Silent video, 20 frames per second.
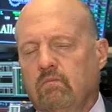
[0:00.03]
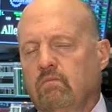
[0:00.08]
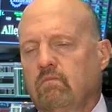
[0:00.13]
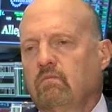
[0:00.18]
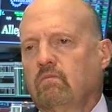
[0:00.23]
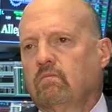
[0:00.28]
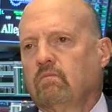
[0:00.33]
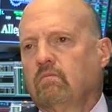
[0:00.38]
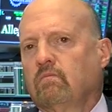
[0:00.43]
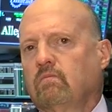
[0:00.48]

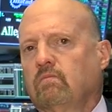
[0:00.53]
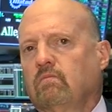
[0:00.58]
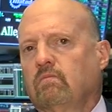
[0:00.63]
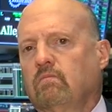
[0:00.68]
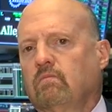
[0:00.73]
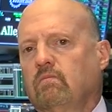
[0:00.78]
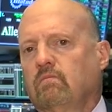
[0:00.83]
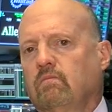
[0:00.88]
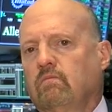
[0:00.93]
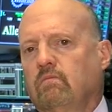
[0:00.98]

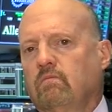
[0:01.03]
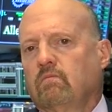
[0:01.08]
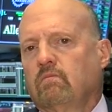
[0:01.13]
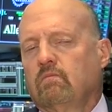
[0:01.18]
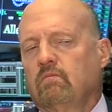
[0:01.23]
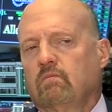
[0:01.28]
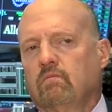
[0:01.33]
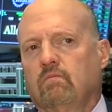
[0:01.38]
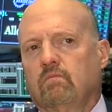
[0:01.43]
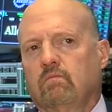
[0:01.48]

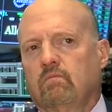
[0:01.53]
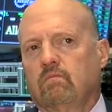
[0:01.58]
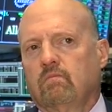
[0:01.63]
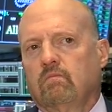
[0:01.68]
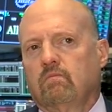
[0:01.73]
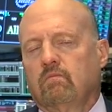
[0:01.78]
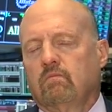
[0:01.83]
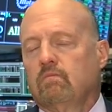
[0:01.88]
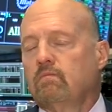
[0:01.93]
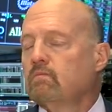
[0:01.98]

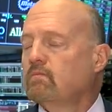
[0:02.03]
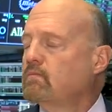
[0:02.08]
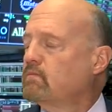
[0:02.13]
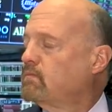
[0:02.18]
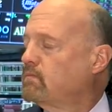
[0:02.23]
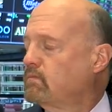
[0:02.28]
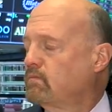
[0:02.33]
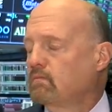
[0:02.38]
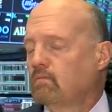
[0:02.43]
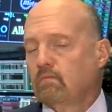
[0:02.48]

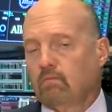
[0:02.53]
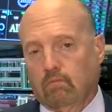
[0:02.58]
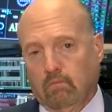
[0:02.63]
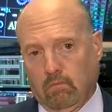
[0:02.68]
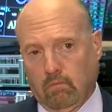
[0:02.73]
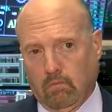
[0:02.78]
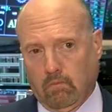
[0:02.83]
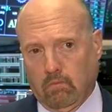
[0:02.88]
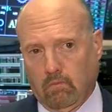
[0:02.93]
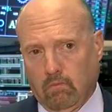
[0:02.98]

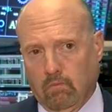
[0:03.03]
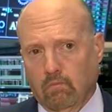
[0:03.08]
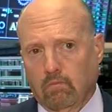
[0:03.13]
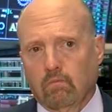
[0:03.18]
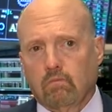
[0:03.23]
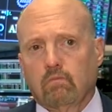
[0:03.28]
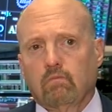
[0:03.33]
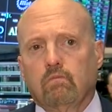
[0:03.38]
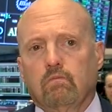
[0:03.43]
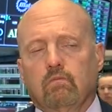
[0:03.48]

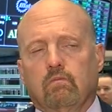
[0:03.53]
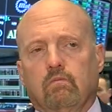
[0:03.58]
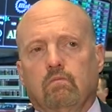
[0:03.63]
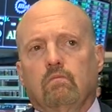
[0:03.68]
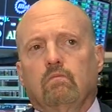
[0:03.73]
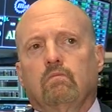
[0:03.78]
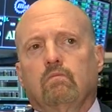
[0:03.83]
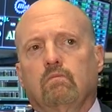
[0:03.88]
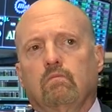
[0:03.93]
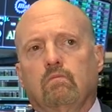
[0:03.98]

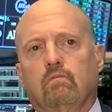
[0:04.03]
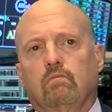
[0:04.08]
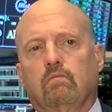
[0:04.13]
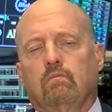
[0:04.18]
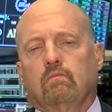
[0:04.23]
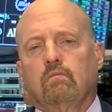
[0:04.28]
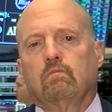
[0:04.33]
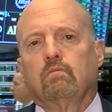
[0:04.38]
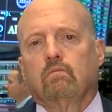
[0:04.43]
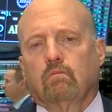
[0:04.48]

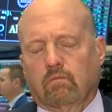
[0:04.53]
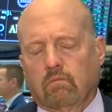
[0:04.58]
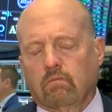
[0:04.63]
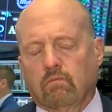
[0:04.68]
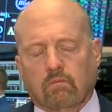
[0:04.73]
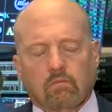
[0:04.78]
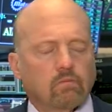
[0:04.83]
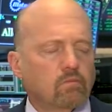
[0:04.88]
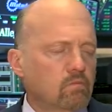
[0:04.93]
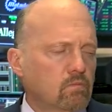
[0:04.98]

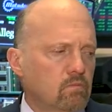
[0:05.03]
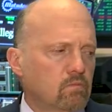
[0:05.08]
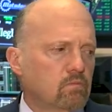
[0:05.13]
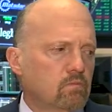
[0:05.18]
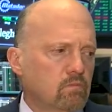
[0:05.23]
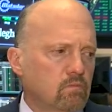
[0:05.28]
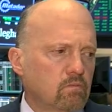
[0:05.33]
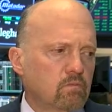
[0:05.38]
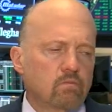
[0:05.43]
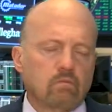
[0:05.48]

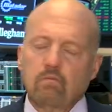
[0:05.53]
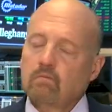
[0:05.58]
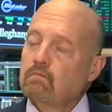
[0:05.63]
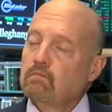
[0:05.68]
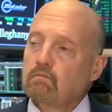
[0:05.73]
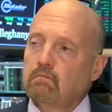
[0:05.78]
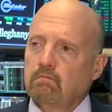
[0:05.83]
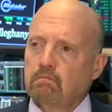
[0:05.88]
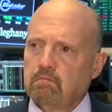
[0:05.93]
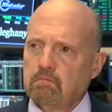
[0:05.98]

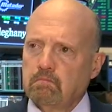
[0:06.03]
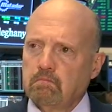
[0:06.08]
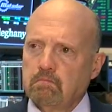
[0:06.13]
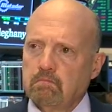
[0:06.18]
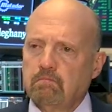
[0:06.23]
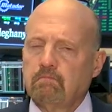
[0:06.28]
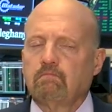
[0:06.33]
[no speech]